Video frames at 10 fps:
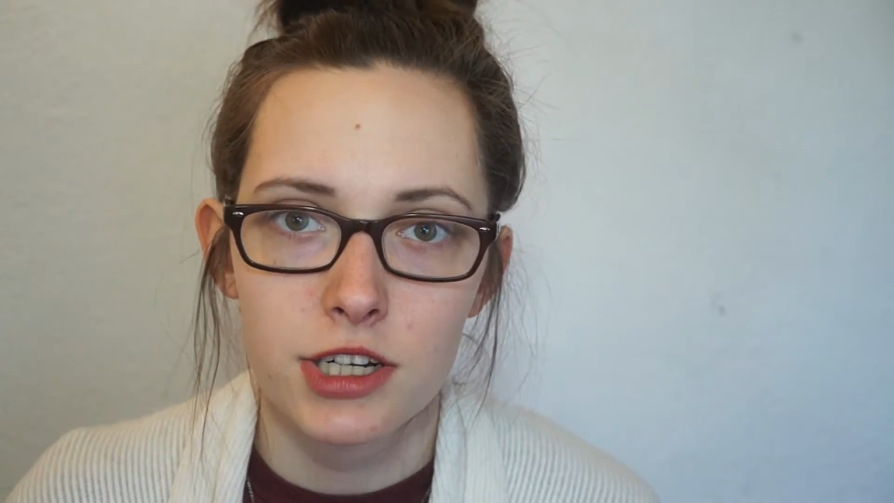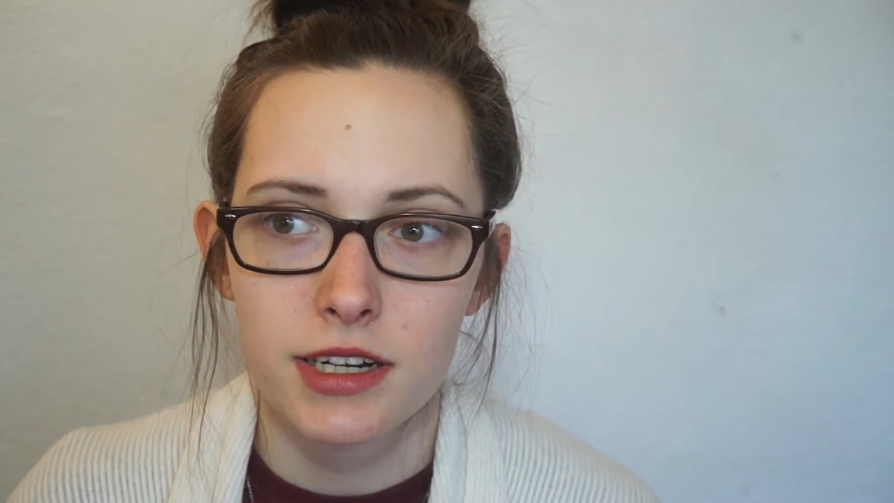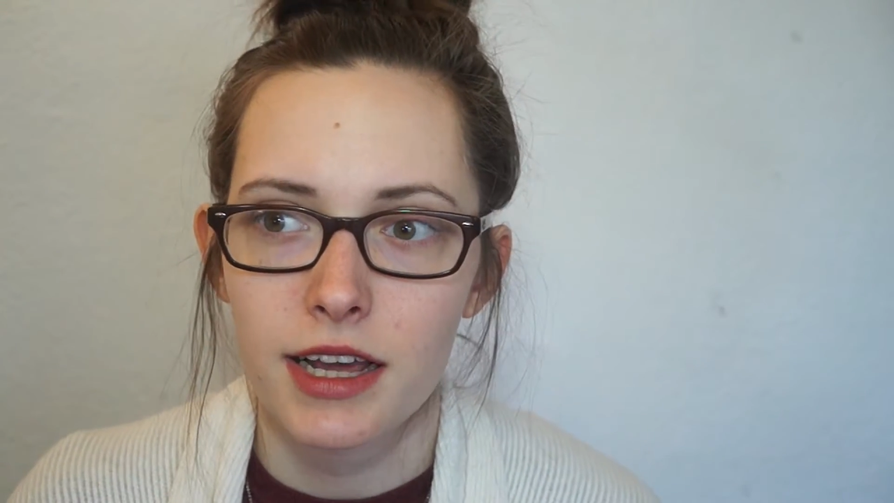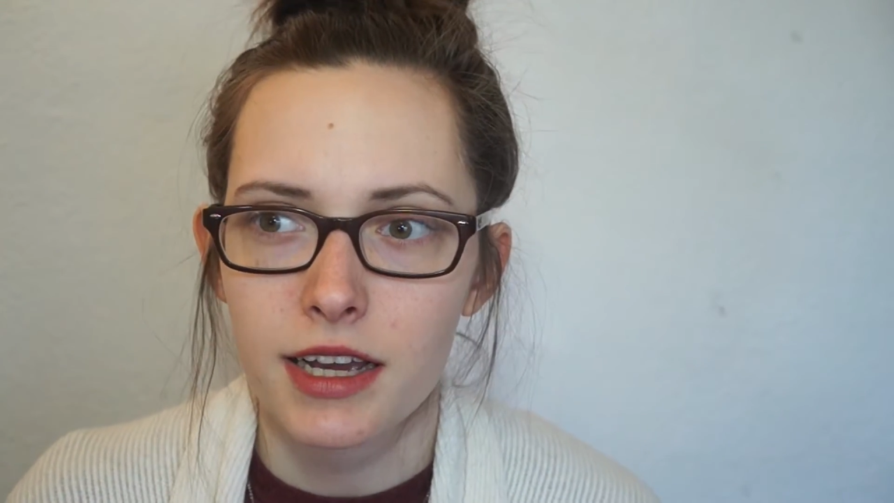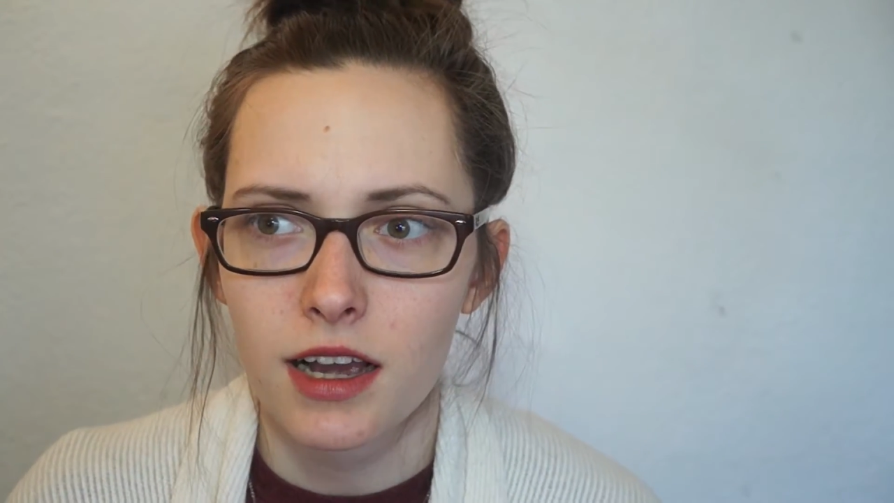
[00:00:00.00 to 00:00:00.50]
and,
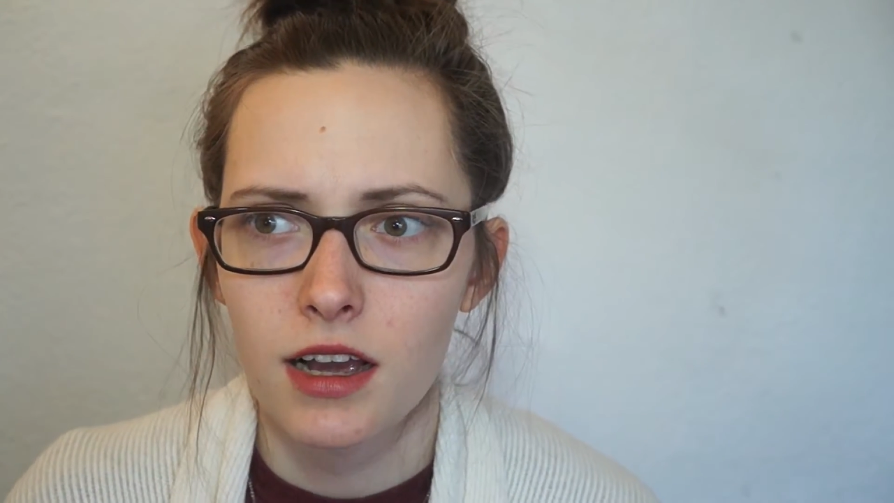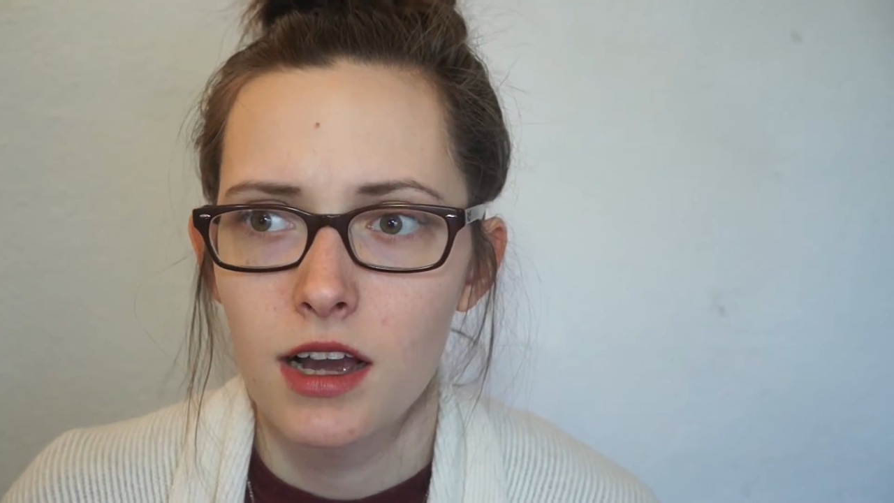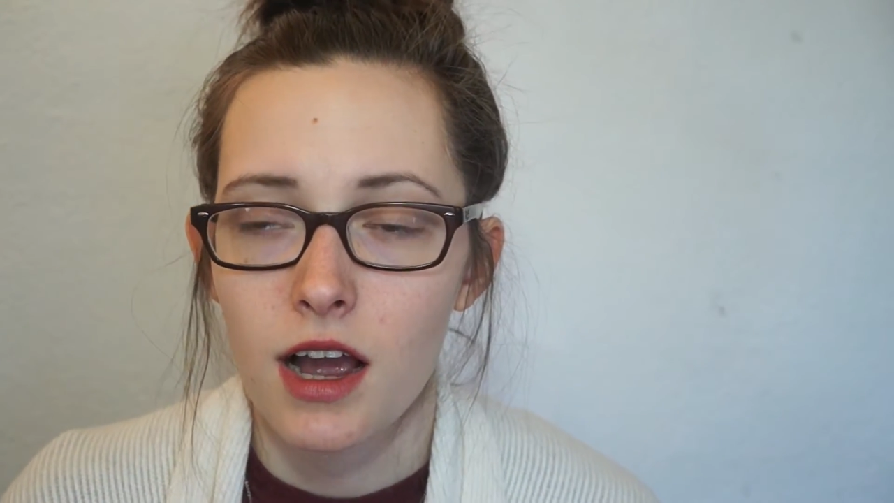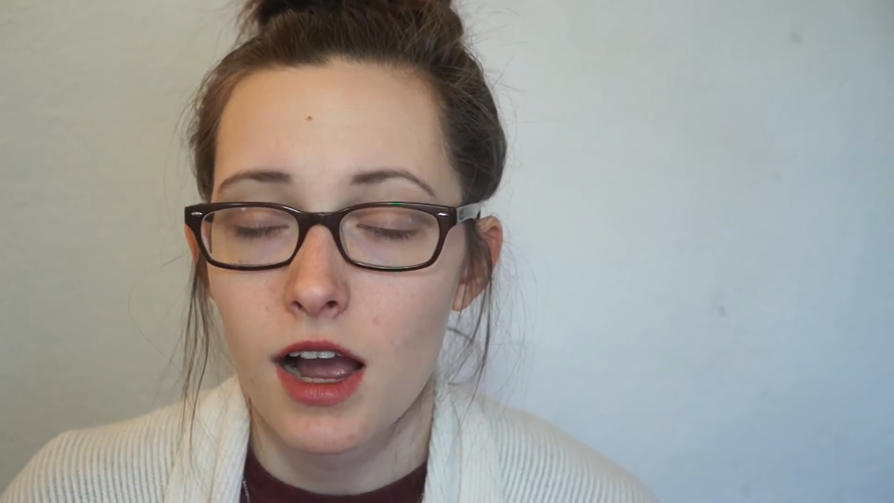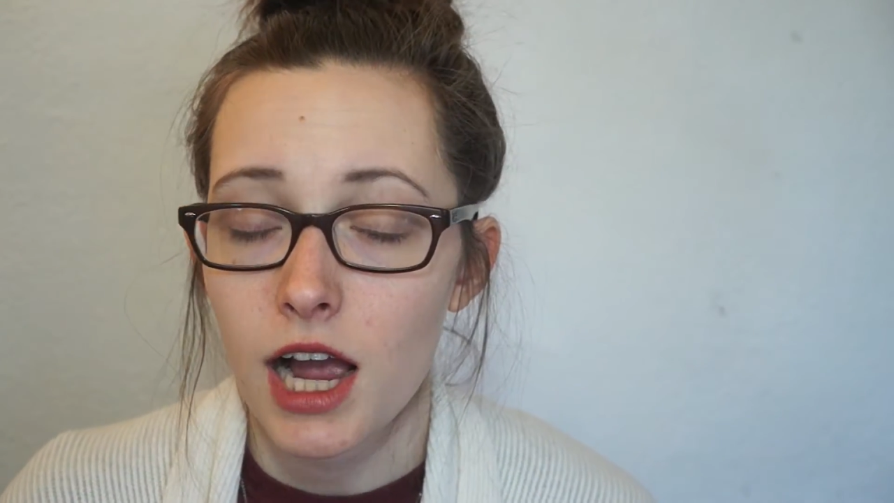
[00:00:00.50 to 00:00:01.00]
like,
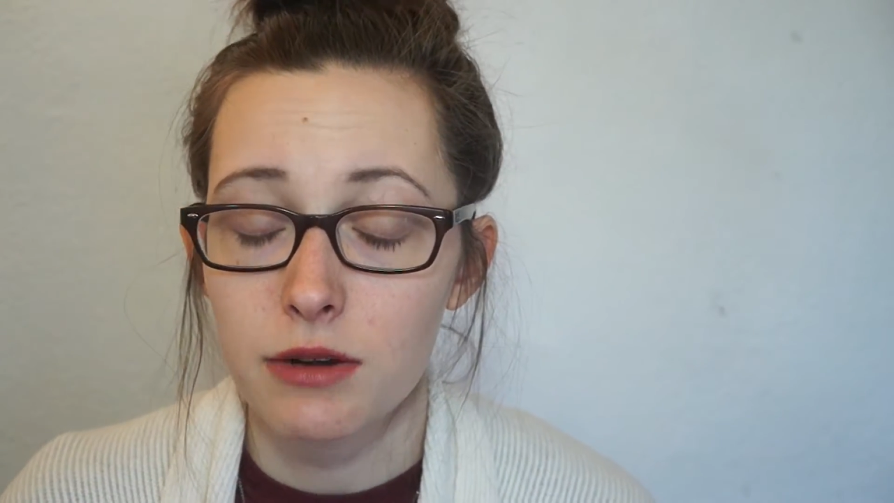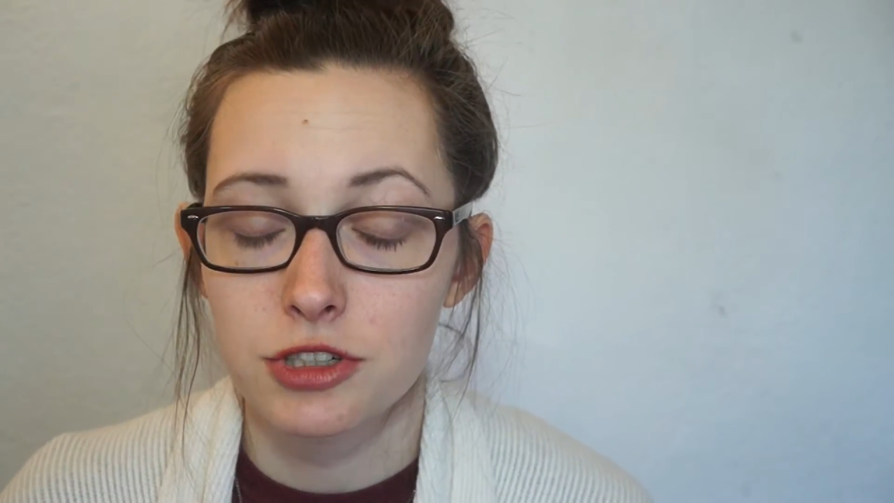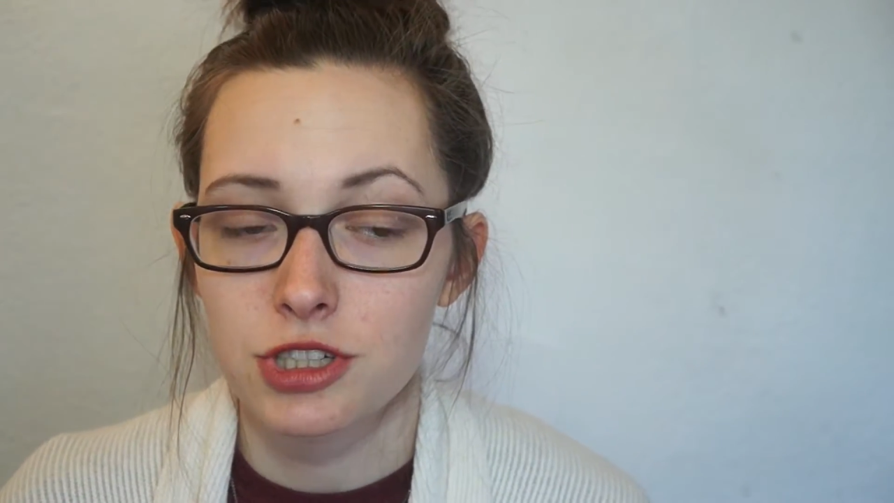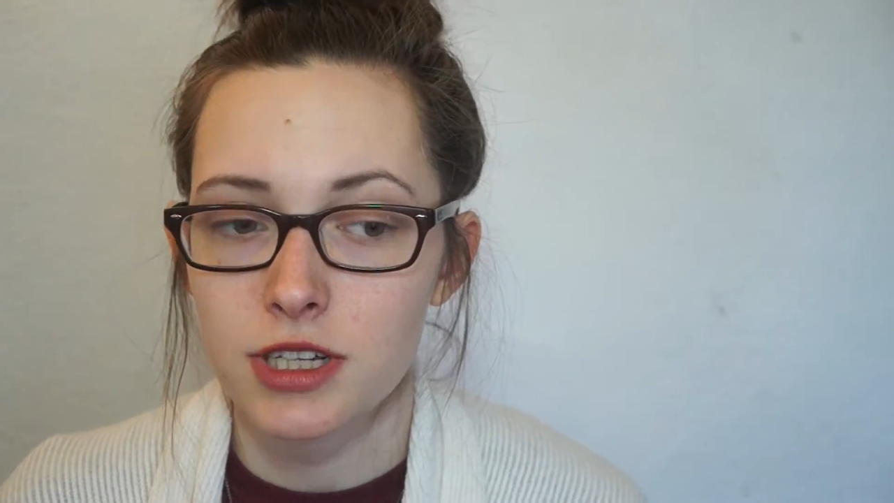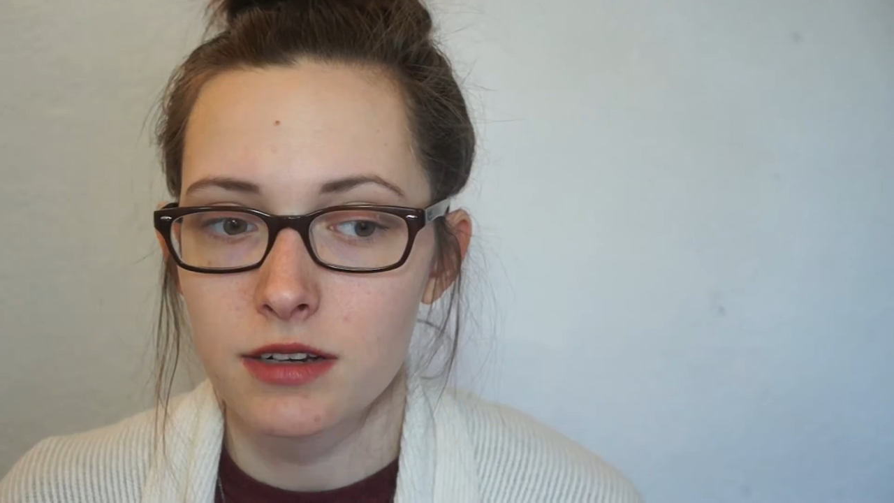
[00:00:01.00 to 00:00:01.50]
I was
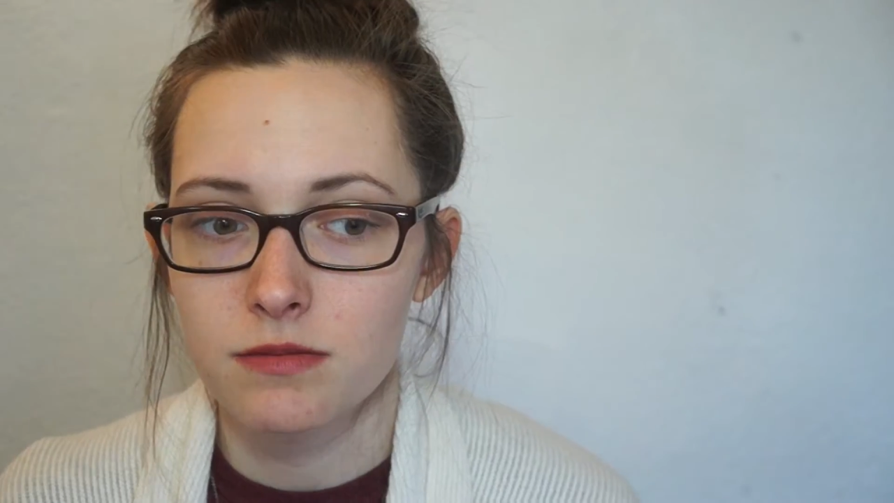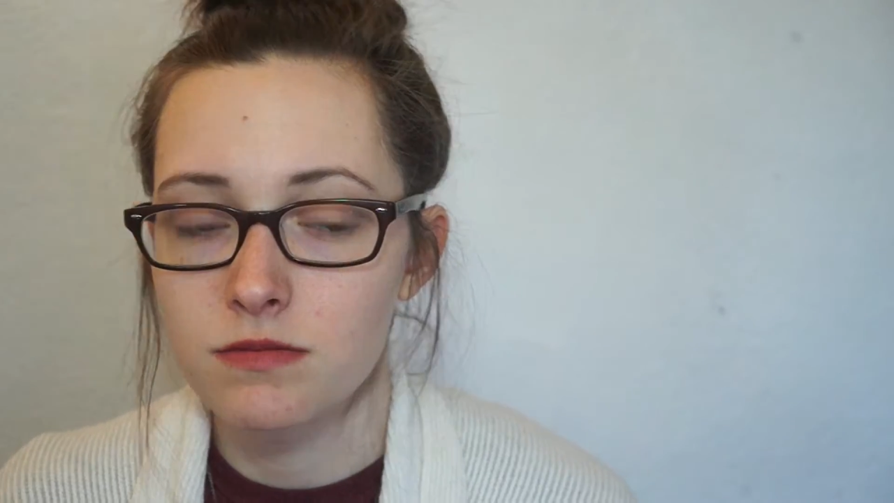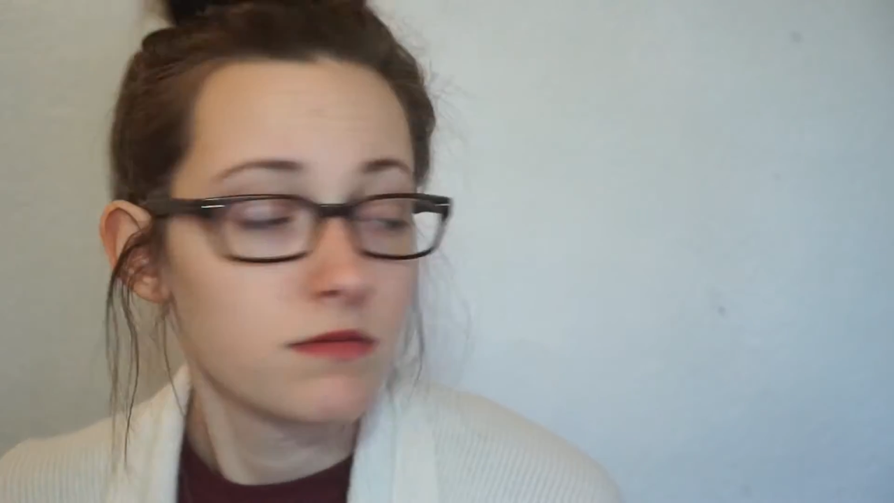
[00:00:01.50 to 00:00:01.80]
just, like,